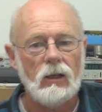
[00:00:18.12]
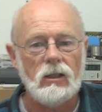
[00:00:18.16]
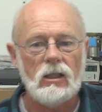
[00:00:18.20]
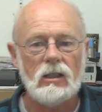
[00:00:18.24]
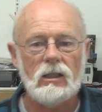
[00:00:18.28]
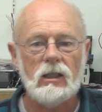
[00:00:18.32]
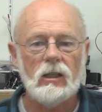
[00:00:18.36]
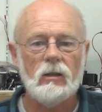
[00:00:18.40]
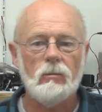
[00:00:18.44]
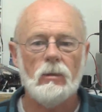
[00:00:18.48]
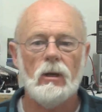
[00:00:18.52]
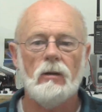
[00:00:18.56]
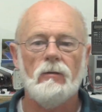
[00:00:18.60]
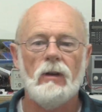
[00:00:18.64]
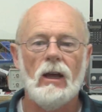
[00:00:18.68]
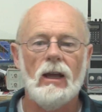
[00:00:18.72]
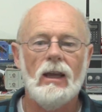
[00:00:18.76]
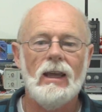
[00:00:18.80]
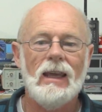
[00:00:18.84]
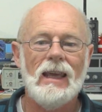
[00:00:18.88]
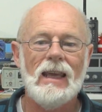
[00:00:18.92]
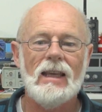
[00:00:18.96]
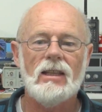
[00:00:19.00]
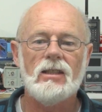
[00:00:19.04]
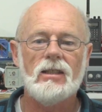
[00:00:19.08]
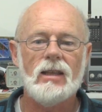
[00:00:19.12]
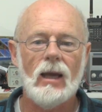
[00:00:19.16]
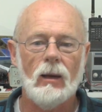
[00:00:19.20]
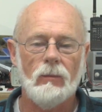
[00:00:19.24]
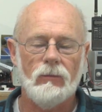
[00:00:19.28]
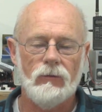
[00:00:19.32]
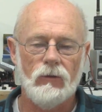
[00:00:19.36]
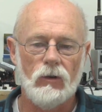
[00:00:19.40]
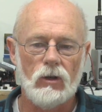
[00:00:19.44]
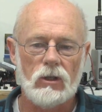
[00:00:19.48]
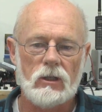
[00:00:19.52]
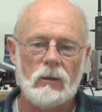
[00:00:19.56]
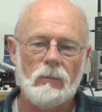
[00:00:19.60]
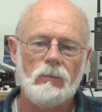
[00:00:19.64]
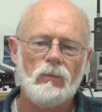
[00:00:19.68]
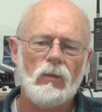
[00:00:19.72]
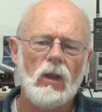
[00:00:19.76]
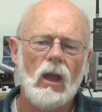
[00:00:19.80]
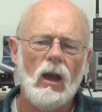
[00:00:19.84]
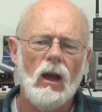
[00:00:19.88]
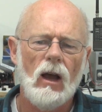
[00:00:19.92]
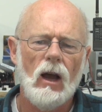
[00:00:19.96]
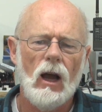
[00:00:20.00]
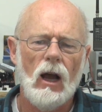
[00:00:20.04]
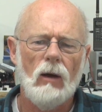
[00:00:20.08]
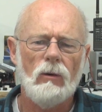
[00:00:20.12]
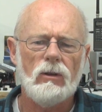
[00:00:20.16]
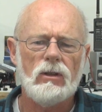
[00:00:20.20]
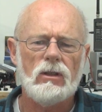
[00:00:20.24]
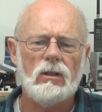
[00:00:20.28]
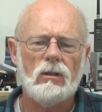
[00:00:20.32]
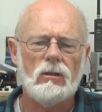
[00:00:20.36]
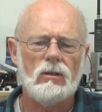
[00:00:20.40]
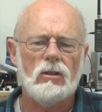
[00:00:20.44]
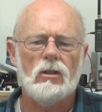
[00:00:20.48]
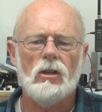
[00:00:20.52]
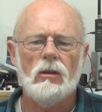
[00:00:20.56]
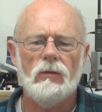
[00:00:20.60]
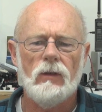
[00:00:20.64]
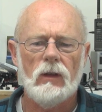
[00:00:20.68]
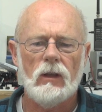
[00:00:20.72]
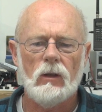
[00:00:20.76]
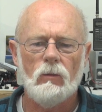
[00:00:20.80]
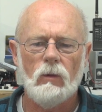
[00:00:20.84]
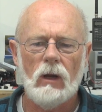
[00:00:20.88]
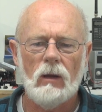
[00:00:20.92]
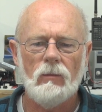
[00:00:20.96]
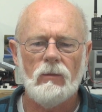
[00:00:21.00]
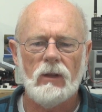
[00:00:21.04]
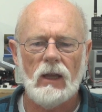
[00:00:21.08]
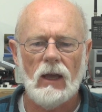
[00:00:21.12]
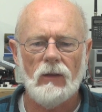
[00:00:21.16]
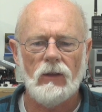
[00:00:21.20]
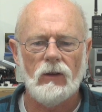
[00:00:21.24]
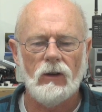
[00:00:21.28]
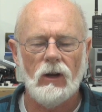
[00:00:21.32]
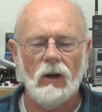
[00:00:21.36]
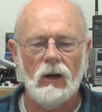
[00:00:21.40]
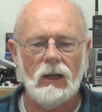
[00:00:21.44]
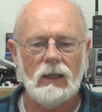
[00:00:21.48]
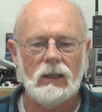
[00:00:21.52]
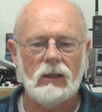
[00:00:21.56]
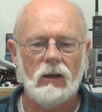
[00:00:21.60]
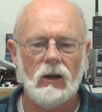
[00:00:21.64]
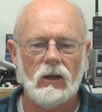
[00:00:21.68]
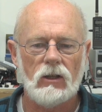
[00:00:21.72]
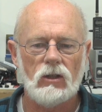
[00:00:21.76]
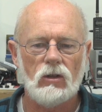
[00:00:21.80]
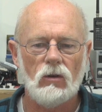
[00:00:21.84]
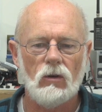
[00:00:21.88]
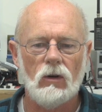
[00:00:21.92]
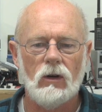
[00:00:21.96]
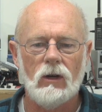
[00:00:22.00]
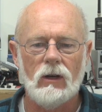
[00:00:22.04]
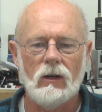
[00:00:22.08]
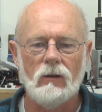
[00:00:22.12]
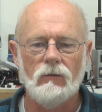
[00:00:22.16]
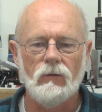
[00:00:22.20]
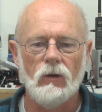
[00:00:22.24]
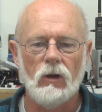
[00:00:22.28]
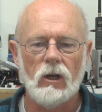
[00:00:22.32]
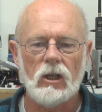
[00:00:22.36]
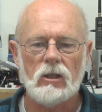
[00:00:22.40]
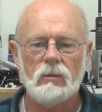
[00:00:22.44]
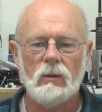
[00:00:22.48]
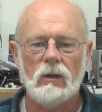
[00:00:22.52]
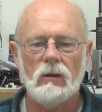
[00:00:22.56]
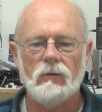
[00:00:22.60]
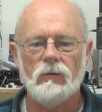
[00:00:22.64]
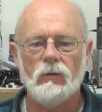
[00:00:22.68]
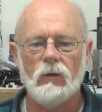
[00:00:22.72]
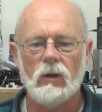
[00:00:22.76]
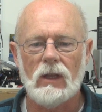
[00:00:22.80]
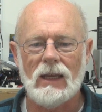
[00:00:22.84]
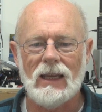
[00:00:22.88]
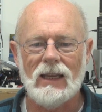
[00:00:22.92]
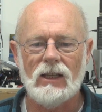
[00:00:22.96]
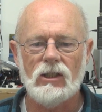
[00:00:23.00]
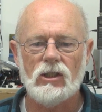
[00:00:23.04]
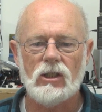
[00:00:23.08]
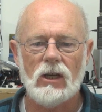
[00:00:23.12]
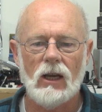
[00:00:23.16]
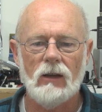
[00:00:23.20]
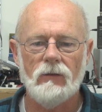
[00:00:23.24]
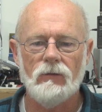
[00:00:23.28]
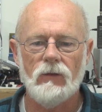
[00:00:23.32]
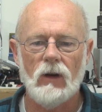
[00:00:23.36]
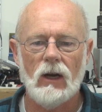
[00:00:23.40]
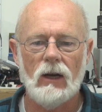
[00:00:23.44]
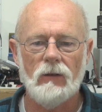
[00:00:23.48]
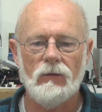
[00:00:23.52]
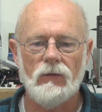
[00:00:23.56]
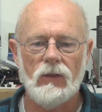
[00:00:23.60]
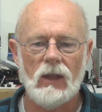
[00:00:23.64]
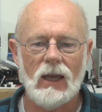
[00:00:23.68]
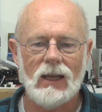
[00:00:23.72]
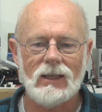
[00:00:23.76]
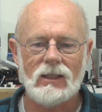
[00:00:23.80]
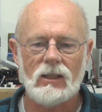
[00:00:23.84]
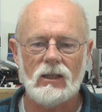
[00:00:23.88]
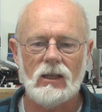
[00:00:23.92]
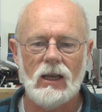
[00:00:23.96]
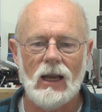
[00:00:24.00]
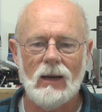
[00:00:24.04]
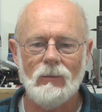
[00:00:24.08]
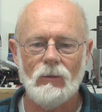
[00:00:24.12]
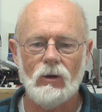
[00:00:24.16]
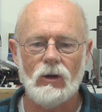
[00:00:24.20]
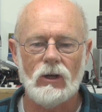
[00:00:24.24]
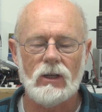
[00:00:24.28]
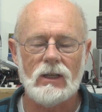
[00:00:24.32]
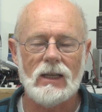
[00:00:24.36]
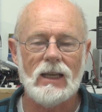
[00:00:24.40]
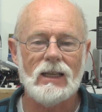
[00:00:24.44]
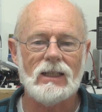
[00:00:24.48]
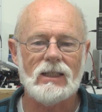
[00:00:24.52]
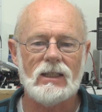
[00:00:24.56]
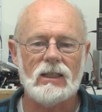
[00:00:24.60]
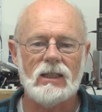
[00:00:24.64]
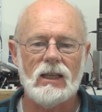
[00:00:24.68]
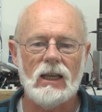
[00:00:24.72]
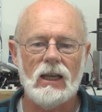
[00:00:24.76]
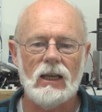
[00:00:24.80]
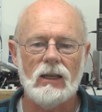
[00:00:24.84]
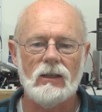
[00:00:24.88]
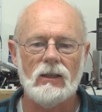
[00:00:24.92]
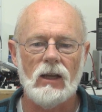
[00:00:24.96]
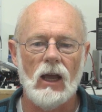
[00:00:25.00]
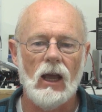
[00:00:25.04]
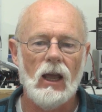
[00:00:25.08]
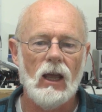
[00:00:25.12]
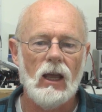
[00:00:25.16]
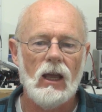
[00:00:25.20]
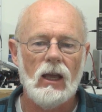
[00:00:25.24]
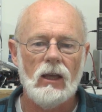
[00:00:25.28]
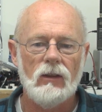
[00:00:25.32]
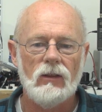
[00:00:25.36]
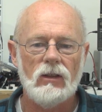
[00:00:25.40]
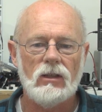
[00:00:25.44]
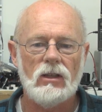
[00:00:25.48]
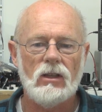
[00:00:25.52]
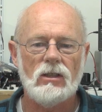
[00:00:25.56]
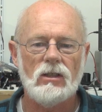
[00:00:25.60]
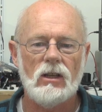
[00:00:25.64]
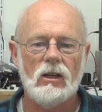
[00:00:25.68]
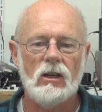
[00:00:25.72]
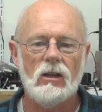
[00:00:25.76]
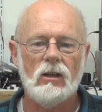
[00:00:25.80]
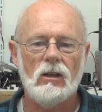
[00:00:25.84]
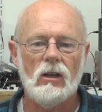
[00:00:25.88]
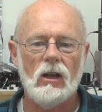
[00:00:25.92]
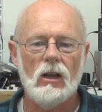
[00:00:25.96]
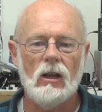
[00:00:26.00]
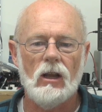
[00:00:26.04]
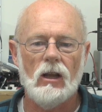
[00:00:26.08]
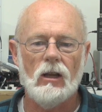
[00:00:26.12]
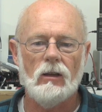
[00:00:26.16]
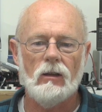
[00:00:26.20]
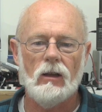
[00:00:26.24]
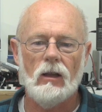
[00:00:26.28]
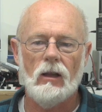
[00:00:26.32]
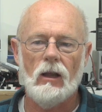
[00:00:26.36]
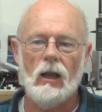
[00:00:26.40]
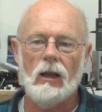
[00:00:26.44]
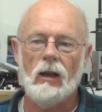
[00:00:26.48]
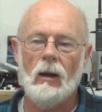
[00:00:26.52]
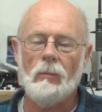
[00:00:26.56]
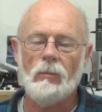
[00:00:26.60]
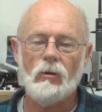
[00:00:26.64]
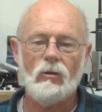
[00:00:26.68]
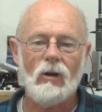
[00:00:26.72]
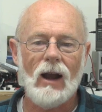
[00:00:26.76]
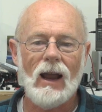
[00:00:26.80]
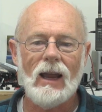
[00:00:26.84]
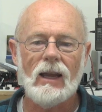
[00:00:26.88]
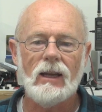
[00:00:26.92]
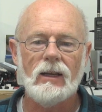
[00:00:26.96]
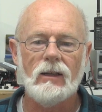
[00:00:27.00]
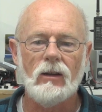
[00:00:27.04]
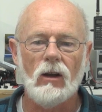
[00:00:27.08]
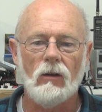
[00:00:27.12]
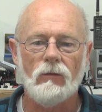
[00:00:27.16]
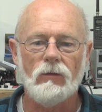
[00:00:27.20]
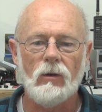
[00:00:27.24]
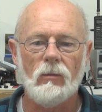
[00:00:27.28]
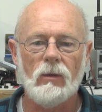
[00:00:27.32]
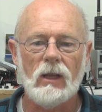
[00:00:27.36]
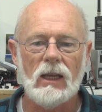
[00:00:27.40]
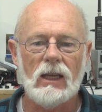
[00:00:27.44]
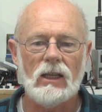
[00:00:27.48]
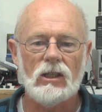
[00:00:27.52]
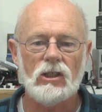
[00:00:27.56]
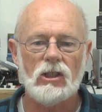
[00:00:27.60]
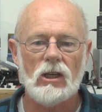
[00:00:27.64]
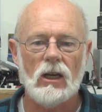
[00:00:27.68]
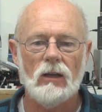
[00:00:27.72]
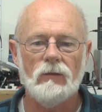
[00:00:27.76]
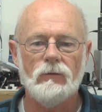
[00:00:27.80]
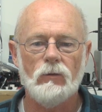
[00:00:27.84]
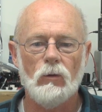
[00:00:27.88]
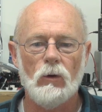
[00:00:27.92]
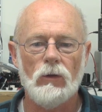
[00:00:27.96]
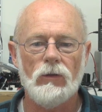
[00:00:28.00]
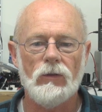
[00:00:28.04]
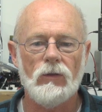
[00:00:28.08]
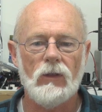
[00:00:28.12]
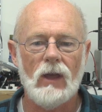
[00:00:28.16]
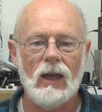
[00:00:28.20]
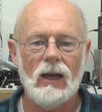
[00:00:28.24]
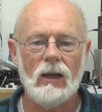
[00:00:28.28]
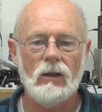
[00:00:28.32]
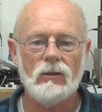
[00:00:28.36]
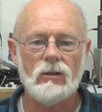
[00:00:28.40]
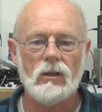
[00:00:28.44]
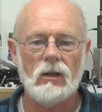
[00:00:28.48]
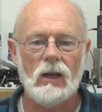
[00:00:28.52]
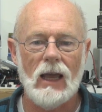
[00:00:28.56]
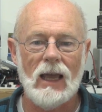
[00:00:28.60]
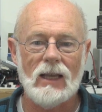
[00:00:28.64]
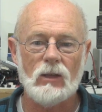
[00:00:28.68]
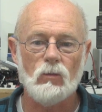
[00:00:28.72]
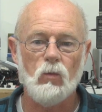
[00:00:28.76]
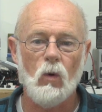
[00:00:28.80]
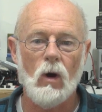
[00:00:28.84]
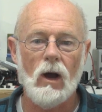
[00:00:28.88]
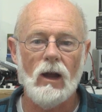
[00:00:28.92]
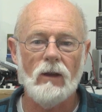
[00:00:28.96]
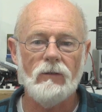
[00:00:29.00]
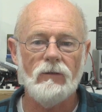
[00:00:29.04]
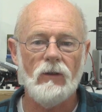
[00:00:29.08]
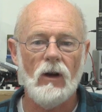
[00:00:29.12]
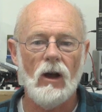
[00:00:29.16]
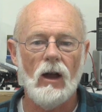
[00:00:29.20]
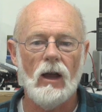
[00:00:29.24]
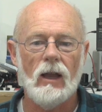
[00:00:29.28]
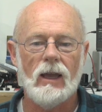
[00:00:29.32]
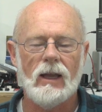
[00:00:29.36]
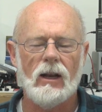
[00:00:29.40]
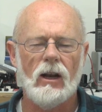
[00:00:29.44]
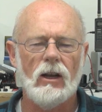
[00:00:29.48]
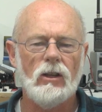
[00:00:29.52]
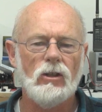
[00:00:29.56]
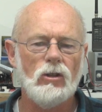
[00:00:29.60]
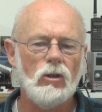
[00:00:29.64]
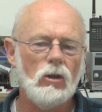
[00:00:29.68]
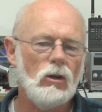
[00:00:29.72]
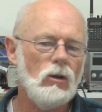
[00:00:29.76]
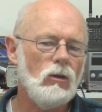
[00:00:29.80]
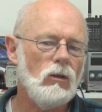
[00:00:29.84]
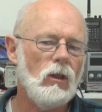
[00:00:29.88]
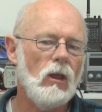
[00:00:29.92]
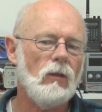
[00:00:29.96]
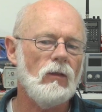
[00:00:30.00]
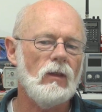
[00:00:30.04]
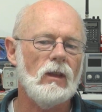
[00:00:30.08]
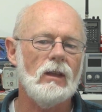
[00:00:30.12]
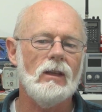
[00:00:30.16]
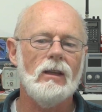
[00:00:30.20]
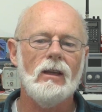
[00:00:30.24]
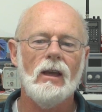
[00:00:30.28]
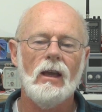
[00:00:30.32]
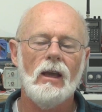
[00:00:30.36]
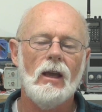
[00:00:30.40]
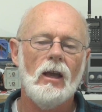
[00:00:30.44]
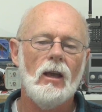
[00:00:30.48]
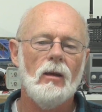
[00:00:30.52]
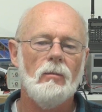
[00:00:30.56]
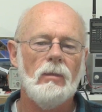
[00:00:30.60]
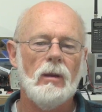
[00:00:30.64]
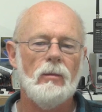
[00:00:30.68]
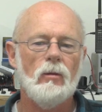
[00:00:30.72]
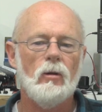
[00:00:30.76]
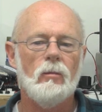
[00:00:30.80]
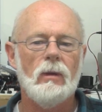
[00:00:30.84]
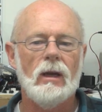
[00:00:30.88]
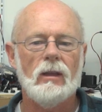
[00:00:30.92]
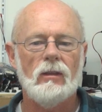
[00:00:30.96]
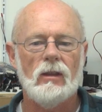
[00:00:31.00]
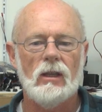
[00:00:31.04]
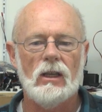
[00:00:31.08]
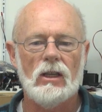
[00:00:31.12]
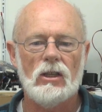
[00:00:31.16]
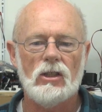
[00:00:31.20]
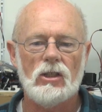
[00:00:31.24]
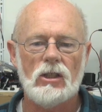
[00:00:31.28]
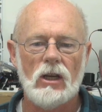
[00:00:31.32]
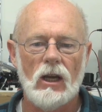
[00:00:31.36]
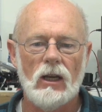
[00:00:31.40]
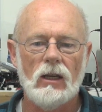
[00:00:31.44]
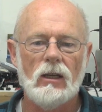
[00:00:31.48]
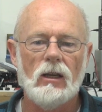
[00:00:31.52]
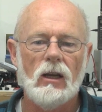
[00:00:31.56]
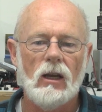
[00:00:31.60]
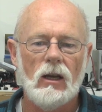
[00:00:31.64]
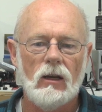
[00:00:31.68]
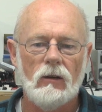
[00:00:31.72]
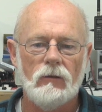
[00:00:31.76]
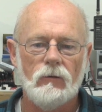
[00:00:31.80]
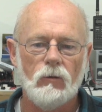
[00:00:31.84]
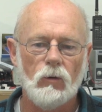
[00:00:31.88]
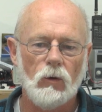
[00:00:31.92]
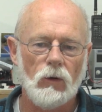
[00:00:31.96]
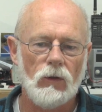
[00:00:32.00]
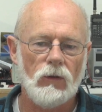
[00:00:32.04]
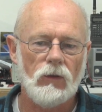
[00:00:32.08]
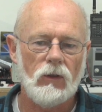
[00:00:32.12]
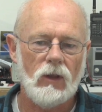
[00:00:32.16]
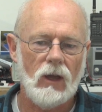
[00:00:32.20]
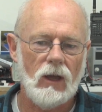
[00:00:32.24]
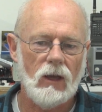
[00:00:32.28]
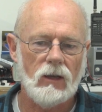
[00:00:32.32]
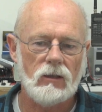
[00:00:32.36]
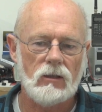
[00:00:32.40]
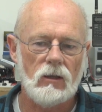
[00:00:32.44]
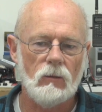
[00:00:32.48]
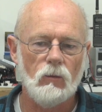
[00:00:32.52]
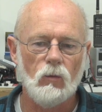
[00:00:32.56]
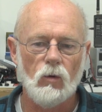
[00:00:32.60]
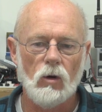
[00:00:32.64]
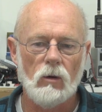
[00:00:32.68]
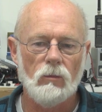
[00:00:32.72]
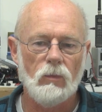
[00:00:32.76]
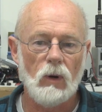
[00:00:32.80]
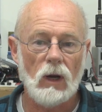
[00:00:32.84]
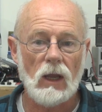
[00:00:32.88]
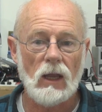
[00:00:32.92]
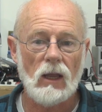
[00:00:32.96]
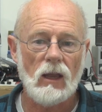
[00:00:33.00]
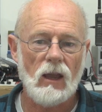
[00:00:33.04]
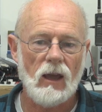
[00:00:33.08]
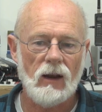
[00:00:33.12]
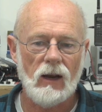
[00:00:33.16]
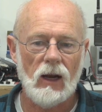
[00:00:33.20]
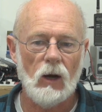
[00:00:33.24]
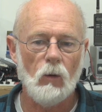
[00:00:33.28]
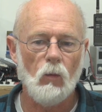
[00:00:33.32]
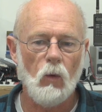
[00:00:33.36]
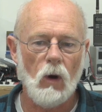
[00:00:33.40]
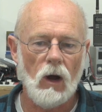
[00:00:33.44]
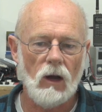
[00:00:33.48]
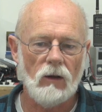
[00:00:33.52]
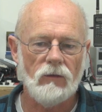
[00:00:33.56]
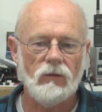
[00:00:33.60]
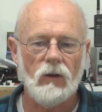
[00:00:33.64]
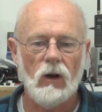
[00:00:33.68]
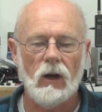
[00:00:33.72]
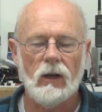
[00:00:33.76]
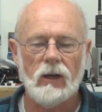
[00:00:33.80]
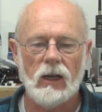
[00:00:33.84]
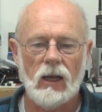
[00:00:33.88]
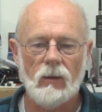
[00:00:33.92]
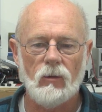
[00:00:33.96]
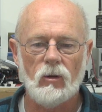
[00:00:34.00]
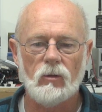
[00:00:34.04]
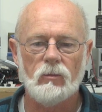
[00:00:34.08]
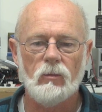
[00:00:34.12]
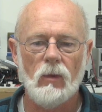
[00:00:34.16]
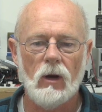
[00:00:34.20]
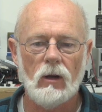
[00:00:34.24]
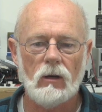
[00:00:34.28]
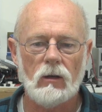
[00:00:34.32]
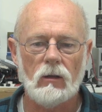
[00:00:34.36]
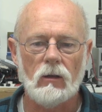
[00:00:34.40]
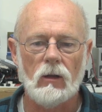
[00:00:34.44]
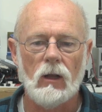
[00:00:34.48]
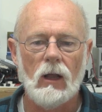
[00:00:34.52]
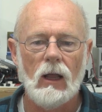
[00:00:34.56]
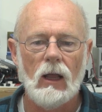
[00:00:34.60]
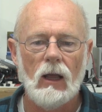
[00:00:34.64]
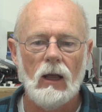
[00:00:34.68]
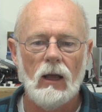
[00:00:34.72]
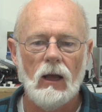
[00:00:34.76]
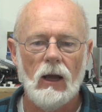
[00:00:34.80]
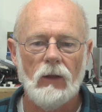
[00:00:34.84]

just a little bit of a heads up first. I was surfing the web the other night and I saw an advertisement for the SJ5000 camera. It said this is an upgrade from the SJ4000. It has Wi-Fi, and I knew that the people who make the SJ4000 were bringing out a Wi-Fi enabled model.